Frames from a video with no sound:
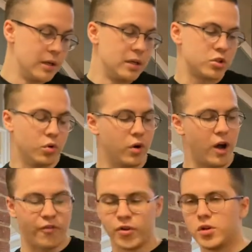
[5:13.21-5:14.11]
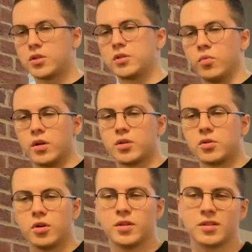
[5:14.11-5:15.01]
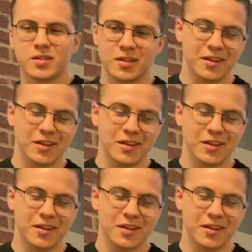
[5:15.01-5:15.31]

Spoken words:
So at first, when I started this